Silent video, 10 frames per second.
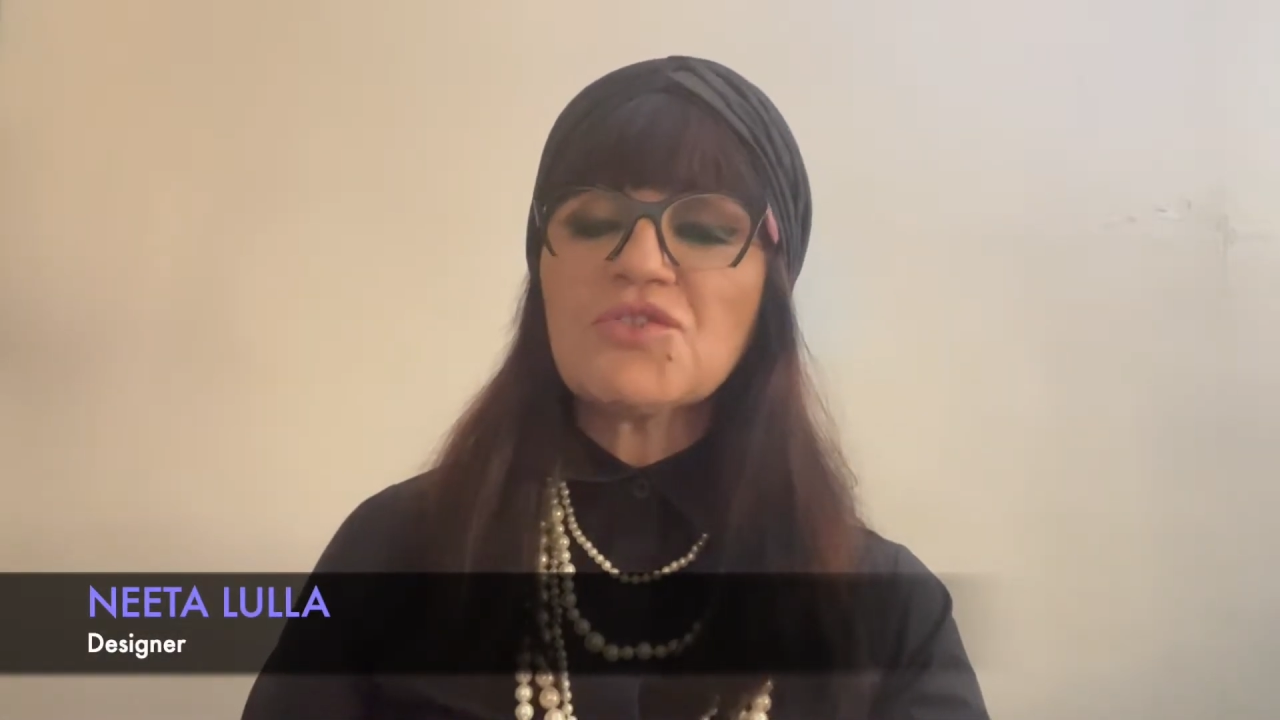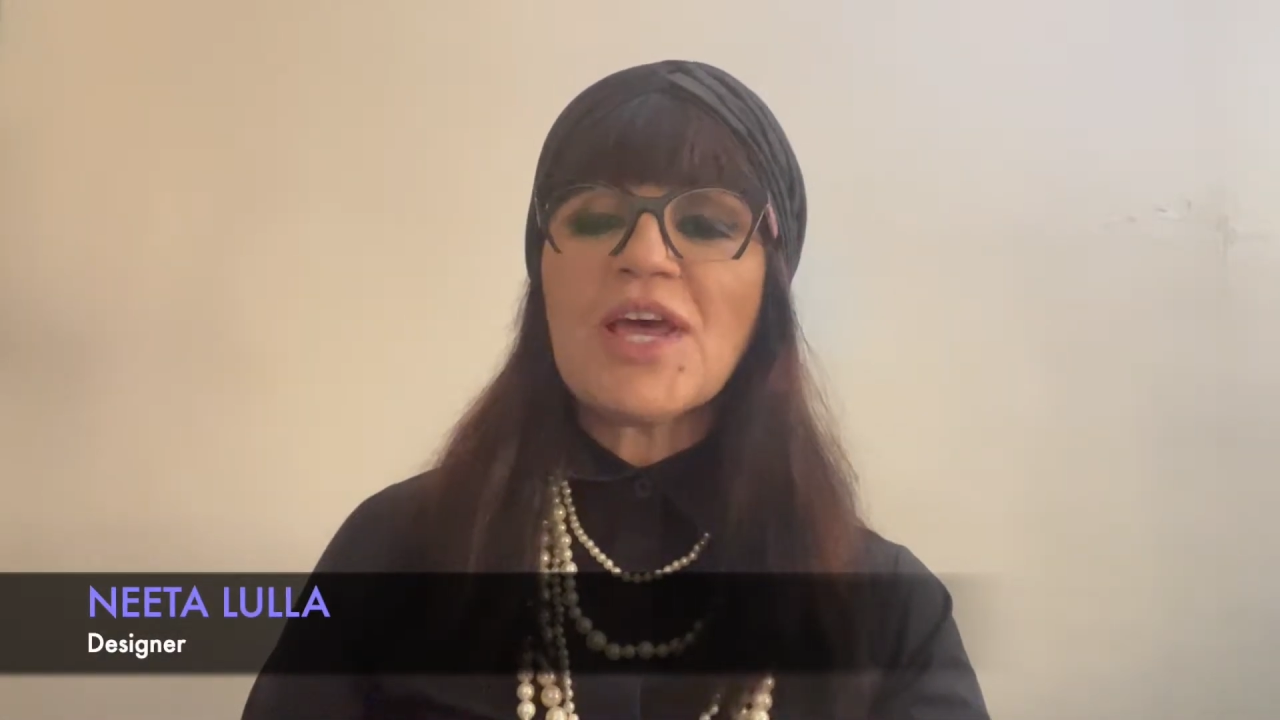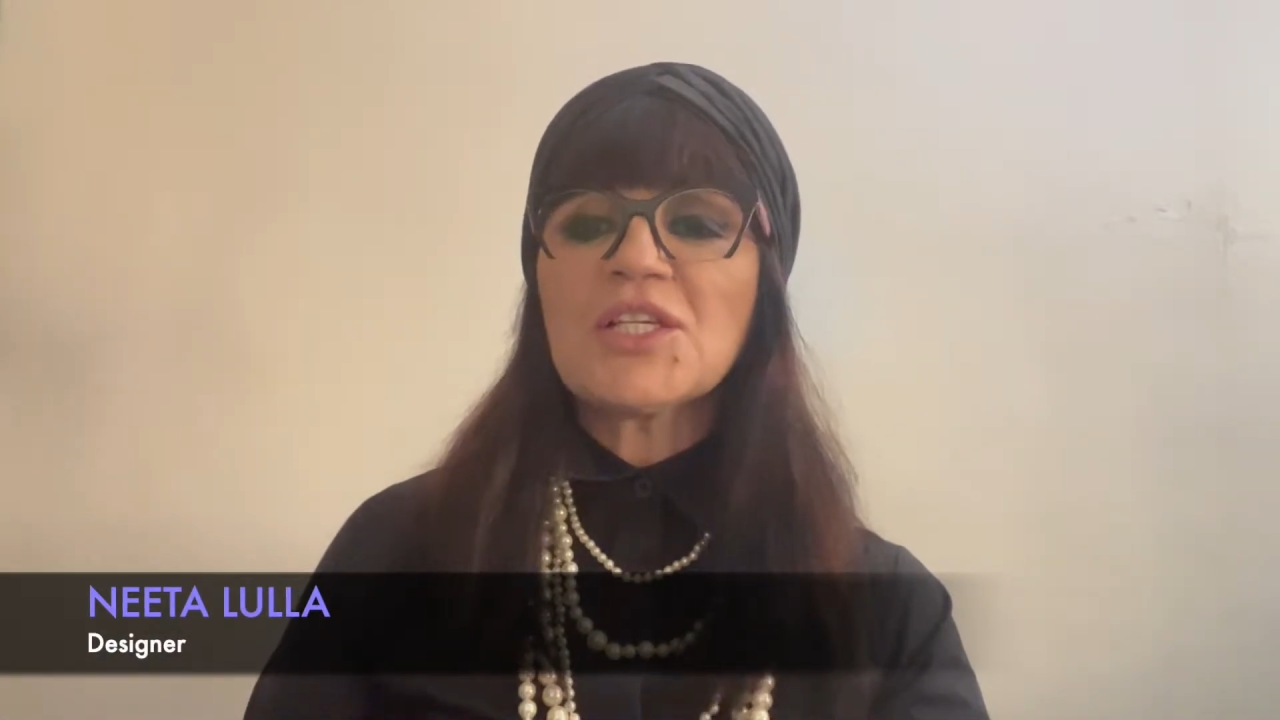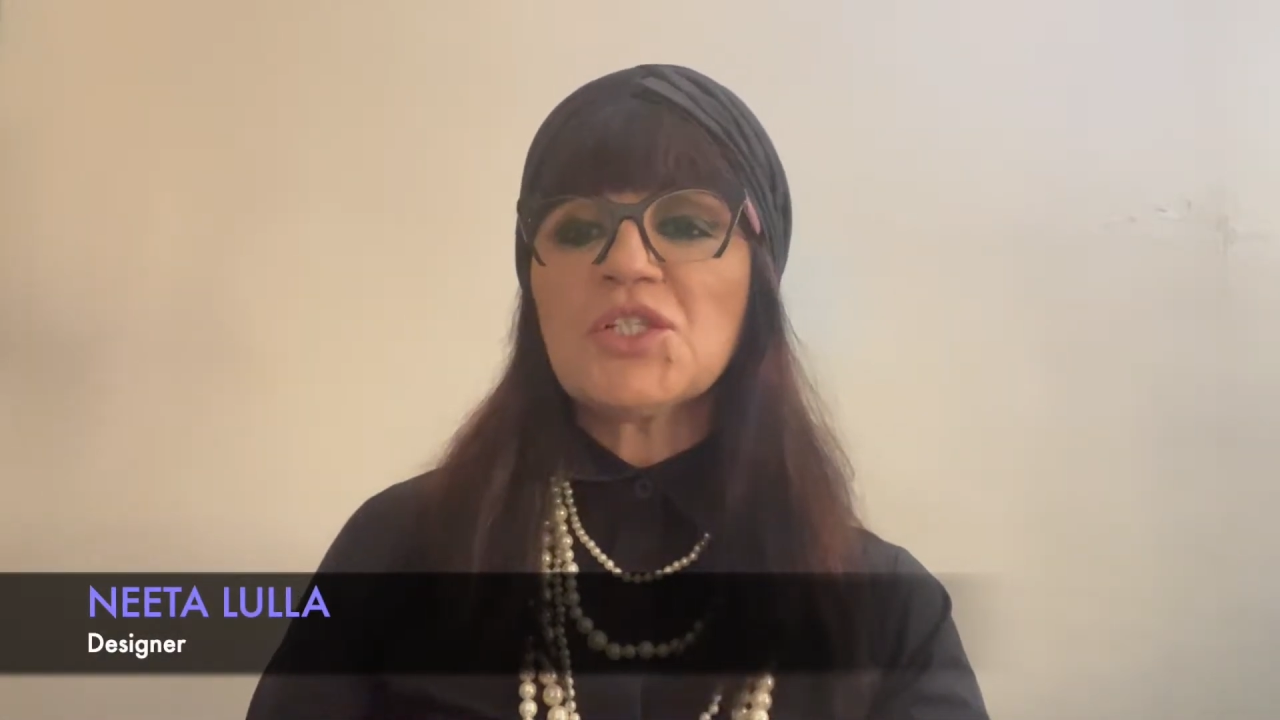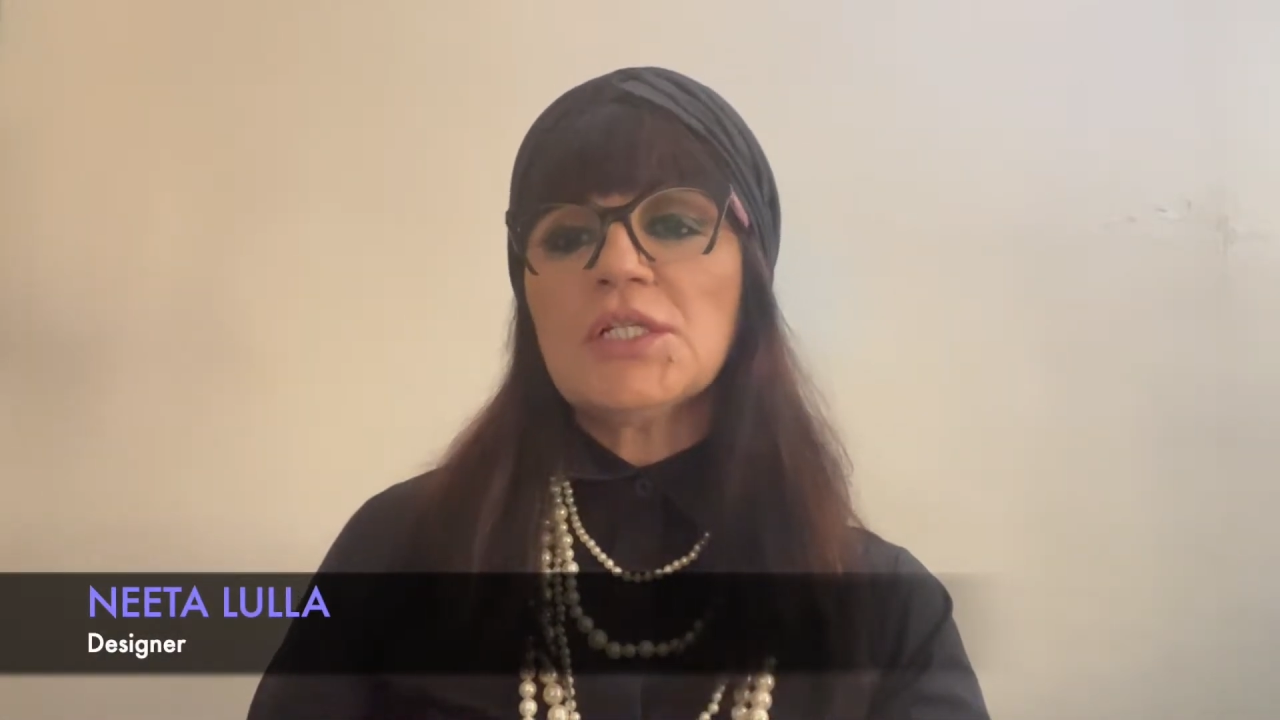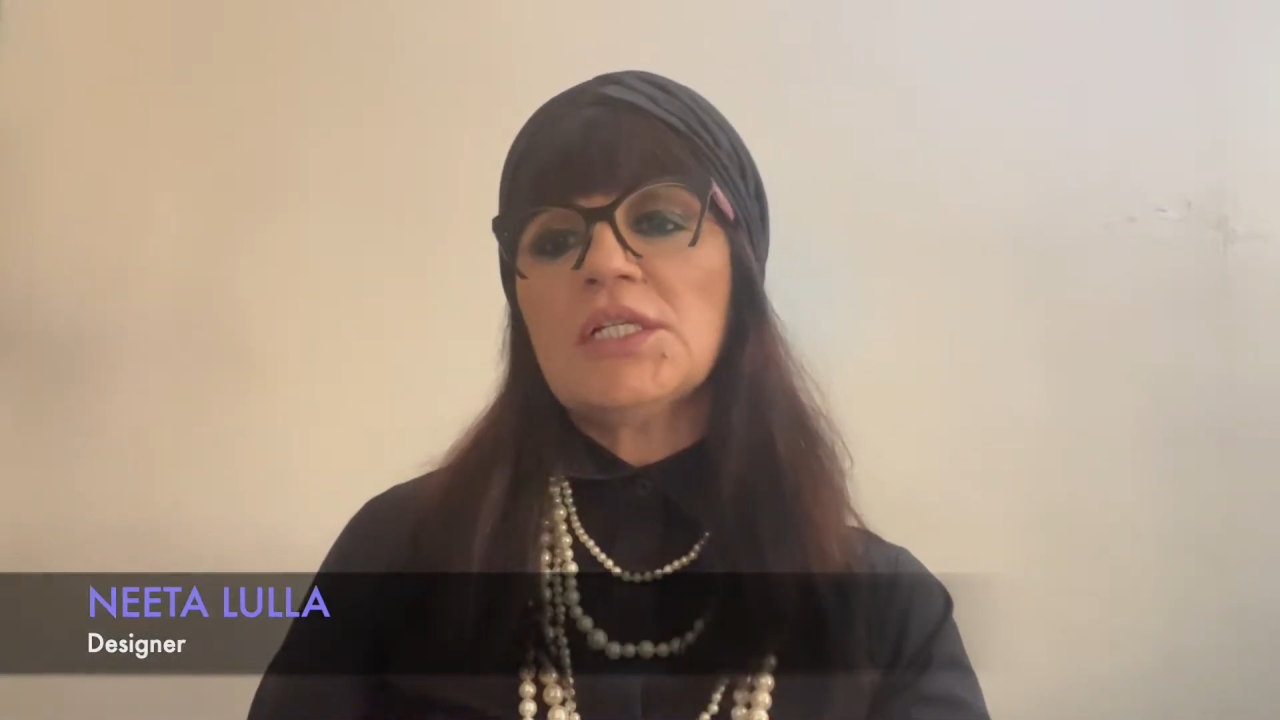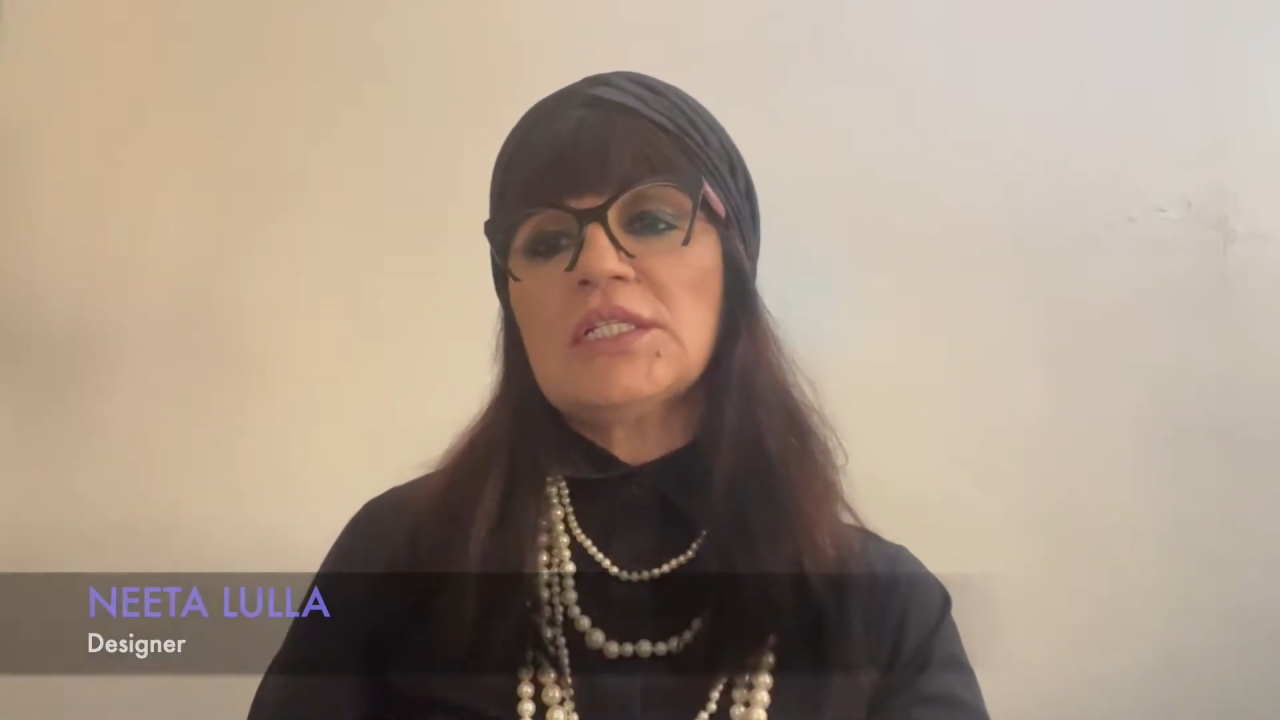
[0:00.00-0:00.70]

traction and